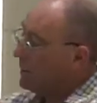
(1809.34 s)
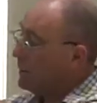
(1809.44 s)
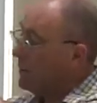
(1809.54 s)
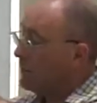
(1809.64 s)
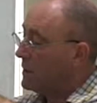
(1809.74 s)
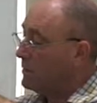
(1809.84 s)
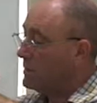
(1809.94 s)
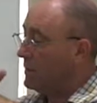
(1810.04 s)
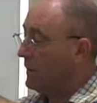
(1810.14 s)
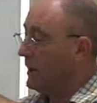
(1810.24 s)
when it comes
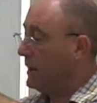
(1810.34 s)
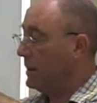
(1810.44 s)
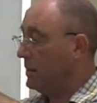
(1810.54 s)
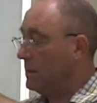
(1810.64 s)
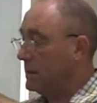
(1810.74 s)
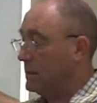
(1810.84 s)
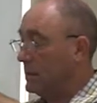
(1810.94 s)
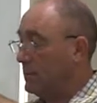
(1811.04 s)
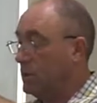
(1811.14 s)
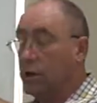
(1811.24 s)
over here, you can see
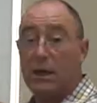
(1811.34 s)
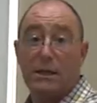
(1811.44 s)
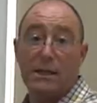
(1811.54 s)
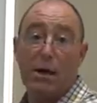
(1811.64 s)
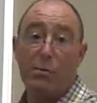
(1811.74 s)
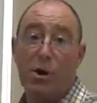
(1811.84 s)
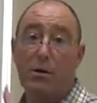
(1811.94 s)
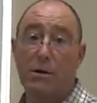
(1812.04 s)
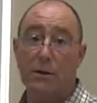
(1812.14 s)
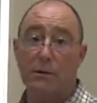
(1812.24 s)
the machine is now
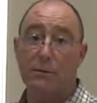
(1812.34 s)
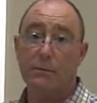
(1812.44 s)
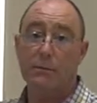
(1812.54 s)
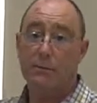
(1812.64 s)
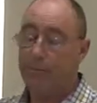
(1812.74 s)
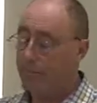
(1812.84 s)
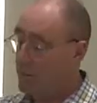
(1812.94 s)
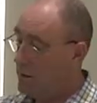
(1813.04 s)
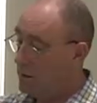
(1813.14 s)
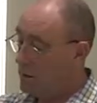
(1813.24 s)
broken.
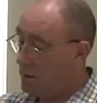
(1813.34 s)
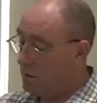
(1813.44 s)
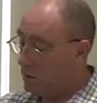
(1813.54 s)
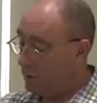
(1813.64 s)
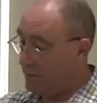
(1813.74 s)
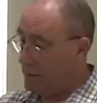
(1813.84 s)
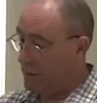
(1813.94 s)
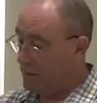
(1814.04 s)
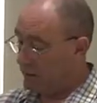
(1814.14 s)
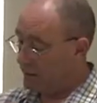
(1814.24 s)
Or if
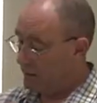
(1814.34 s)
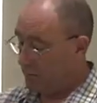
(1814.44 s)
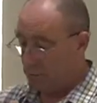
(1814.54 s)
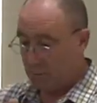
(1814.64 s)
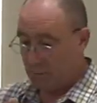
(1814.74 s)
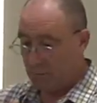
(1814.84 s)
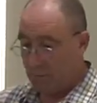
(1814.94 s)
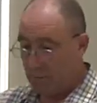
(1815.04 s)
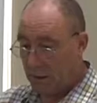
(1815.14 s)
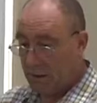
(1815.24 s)
this
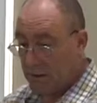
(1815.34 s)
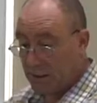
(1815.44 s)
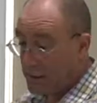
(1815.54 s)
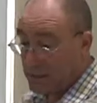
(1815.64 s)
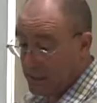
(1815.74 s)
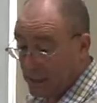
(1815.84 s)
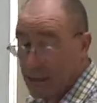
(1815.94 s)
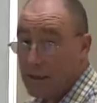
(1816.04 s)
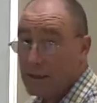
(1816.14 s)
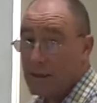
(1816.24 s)
doesn't
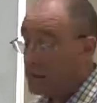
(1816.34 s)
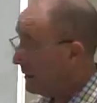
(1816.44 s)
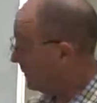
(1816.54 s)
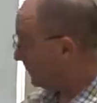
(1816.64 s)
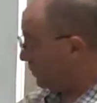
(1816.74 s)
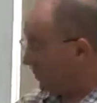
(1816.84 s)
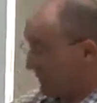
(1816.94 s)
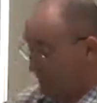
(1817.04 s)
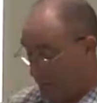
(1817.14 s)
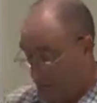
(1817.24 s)
lead into the other
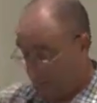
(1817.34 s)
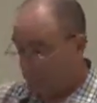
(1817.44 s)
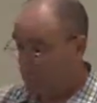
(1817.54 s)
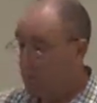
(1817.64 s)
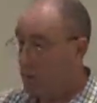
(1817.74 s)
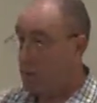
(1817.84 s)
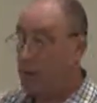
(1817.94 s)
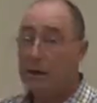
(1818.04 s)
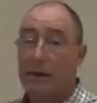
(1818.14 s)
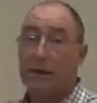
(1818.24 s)
machine,
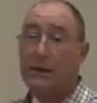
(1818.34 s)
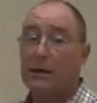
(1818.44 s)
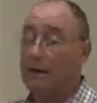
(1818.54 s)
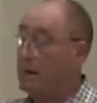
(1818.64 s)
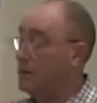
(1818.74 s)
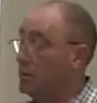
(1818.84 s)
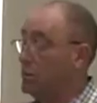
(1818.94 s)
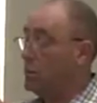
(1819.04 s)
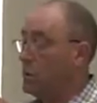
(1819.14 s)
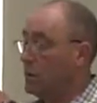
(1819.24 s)
then it
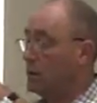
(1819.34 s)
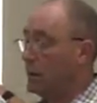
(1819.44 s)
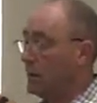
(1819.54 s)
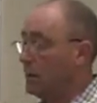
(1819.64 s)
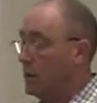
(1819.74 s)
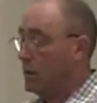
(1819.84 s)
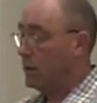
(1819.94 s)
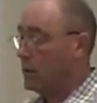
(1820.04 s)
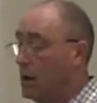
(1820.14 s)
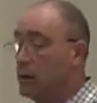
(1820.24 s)
doesn't work. So
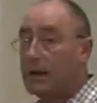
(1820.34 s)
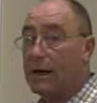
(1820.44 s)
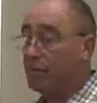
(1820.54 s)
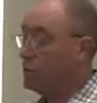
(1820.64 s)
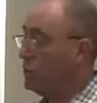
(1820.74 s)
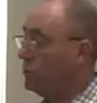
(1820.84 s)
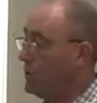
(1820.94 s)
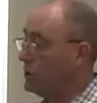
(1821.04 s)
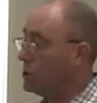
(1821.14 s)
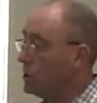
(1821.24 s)
you can't have too
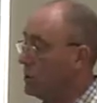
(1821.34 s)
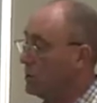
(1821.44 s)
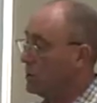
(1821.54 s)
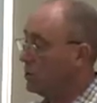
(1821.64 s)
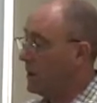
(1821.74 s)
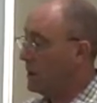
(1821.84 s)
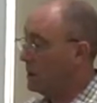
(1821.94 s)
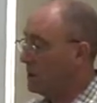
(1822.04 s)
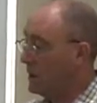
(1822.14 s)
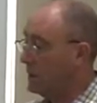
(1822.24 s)
much
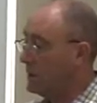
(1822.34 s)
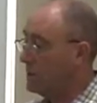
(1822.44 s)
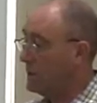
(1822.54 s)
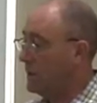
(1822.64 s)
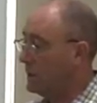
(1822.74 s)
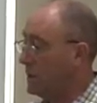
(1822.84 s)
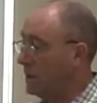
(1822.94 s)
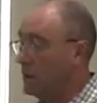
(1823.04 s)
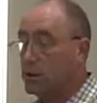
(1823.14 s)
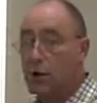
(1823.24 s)
change. I've got to have
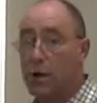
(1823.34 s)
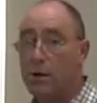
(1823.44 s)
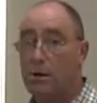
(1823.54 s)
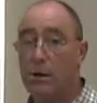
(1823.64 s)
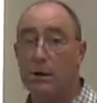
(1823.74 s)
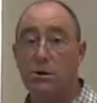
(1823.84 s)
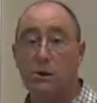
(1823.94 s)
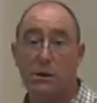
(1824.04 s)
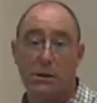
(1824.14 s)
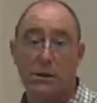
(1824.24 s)
change in
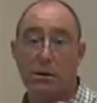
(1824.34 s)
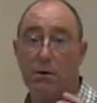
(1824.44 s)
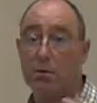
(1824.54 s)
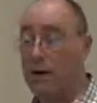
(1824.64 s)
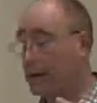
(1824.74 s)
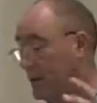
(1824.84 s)
just the right